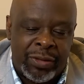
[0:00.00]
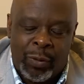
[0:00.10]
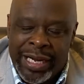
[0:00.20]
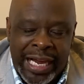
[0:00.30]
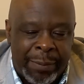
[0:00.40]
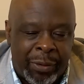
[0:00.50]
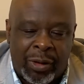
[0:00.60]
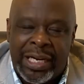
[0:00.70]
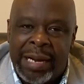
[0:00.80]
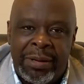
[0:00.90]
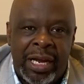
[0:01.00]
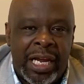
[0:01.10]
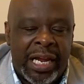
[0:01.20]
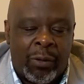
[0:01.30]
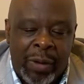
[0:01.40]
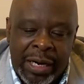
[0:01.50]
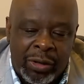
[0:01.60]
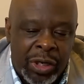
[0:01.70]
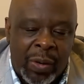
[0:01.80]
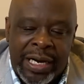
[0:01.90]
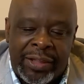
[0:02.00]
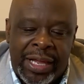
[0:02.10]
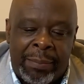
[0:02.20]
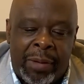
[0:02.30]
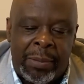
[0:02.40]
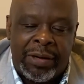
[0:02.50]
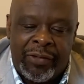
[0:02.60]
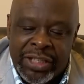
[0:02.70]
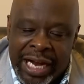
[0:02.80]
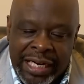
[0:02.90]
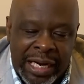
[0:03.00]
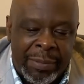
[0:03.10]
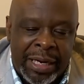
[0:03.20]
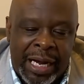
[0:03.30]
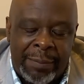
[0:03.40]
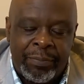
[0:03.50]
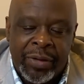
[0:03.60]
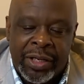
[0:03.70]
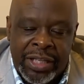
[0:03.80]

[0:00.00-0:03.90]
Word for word: If we can't proclaim it, if we don't know it at that moment, if it's not coming up,